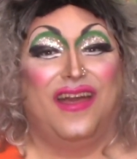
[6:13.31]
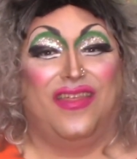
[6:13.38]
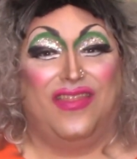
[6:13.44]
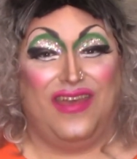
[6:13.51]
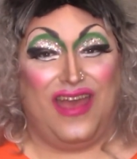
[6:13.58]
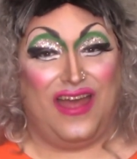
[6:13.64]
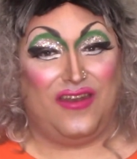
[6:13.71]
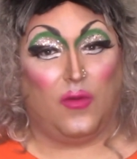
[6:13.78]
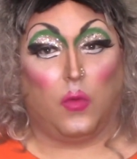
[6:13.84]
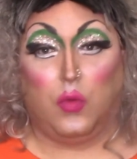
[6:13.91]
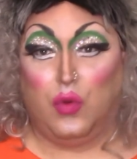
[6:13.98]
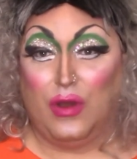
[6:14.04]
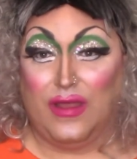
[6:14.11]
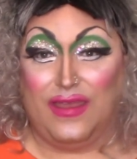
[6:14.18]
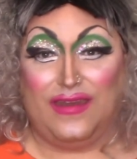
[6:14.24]
They had to
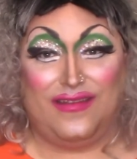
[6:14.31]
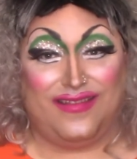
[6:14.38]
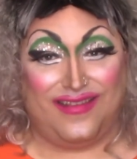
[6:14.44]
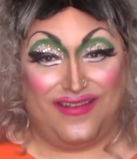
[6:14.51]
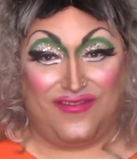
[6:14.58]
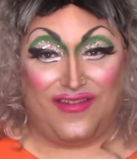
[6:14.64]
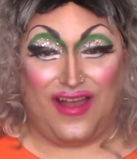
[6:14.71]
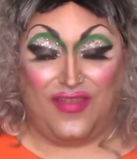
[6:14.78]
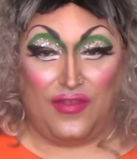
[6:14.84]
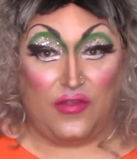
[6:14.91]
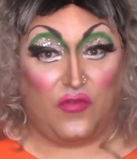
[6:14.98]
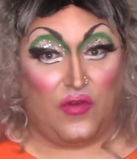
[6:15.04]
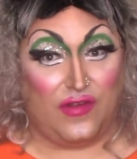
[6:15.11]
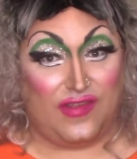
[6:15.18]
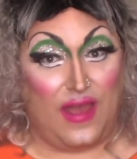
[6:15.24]
really deliver on this
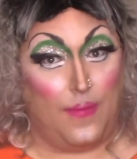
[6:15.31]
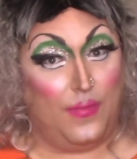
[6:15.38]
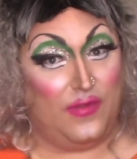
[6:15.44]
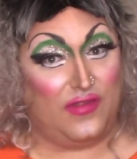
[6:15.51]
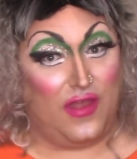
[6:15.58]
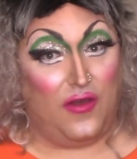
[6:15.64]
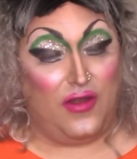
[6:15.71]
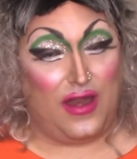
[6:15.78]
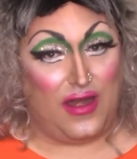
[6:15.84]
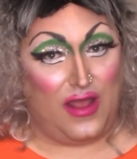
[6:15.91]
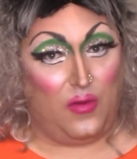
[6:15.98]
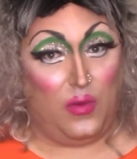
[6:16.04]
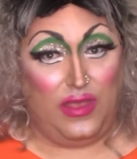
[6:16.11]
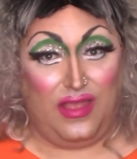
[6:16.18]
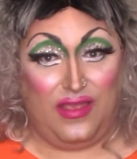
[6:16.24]
first episode, and I
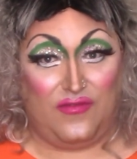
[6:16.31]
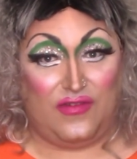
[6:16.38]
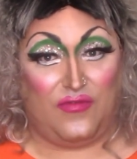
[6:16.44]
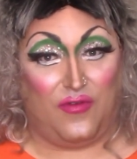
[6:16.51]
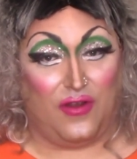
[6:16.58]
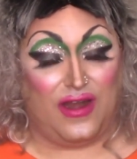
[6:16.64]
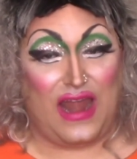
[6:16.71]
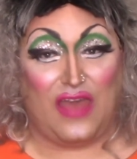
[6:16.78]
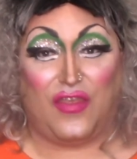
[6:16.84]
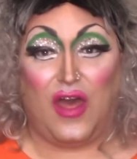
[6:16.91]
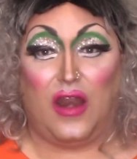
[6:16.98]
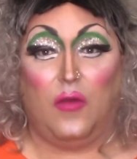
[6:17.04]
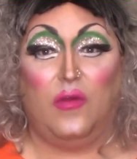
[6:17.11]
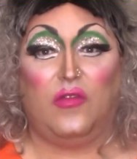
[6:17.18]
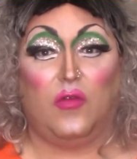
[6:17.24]
really lived for it. I
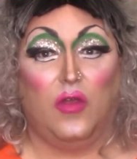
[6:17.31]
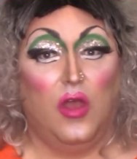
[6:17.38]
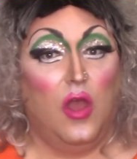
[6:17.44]
thought it was